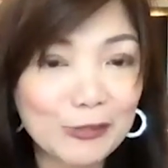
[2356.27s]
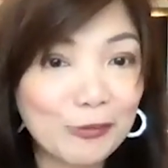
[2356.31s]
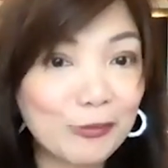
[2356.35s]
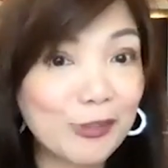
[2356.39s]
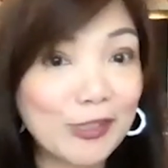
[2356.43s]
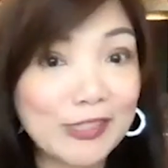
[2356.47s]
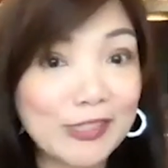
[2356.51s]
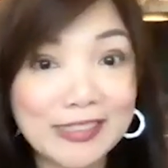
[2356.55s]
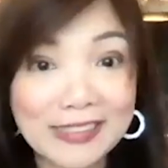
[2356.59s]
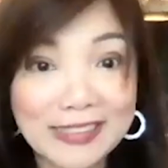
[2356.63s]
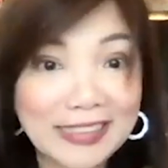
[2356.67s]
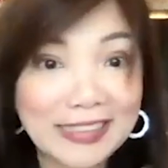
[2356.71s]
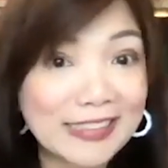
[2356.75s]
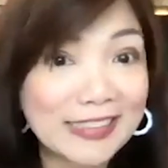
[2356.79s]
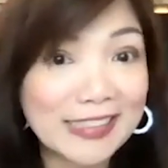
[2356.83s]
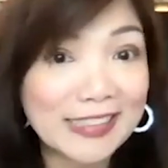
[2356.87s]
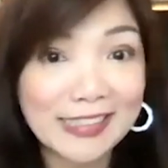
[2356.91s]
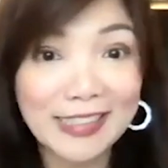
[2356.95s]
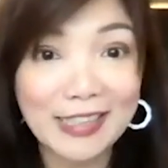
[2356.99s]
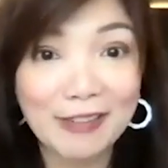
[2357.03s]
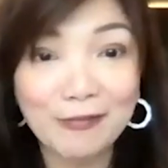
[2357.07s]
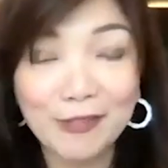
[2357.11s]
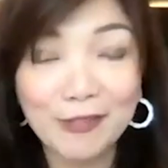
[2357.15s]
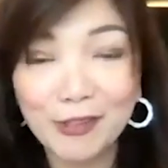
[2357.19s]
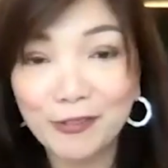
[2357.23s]
we're teaching
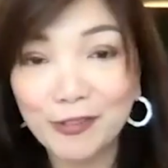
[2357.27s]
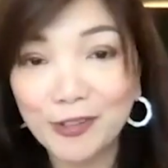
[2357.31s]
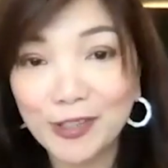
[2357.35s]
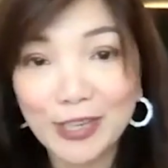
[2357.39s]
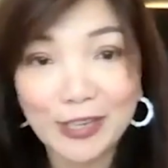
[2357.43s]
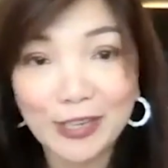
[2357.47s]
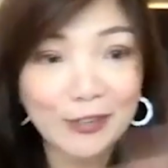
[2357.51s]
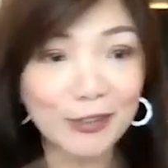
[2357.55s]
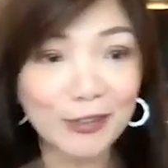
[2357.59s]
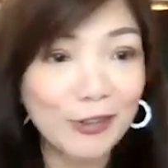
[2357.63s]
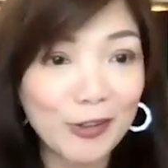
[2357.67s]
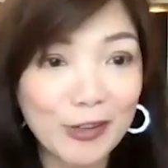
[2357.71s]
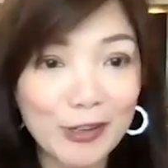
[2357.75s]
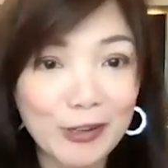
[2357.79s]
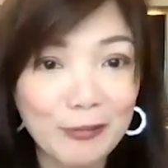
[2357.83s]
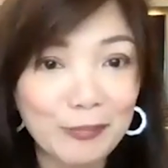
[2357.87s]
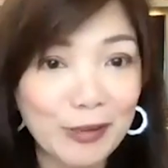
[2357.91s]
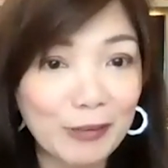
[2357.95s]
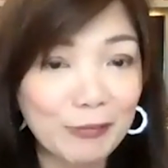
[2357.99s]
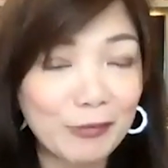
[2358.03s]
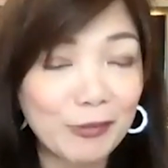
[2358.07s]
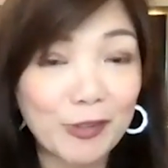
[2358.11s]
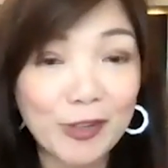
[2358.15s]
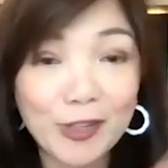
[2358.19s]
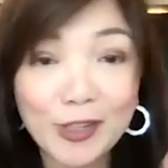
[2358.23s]
them for free and going up.
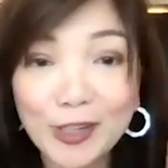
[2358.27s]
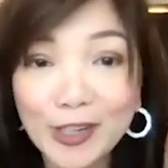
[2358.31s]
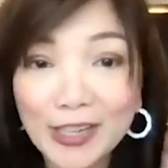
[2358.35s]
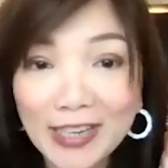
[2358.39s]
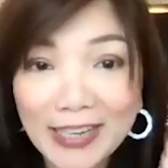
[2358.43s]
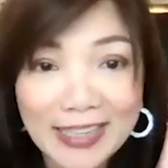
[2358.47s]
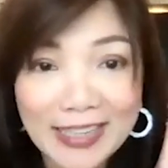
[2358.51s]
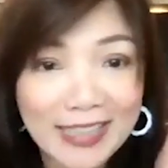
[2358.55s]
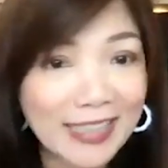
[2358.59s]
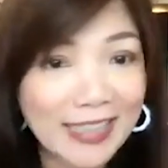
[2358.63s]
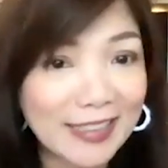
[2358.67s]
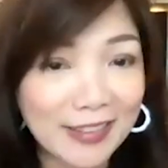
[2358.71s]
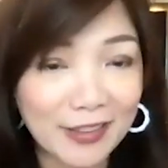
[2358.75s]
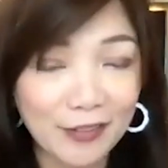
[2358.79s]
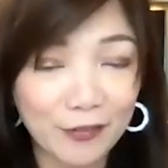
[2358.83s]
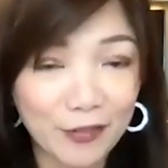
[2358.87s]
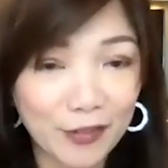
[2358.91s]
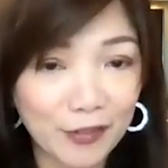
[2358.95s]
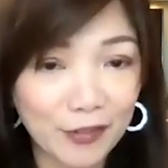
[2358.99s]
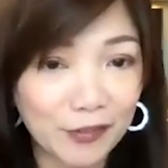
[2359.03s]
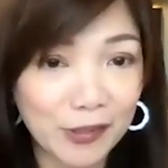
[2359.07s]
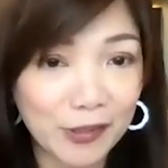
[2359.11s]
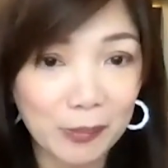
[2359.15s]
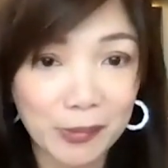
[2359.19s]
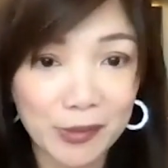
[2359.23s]
We're going to hit the
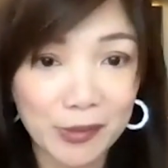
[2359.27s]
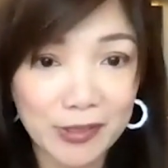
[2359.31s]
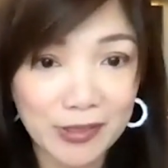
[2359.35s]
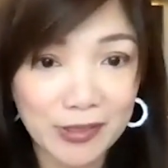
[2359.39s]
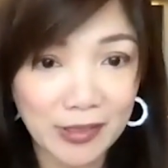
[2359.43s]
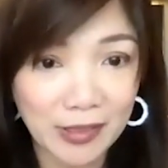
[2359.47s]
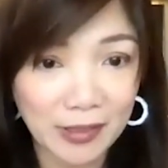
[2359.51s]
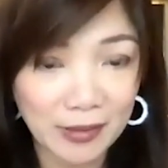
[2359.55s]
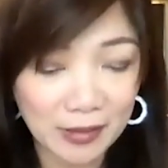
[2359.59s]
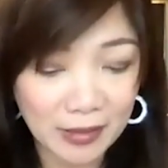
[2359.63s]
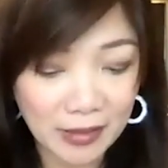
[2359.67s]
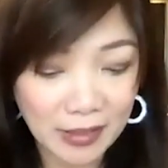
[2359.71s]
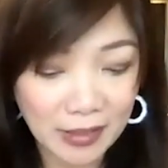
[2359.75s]
50%.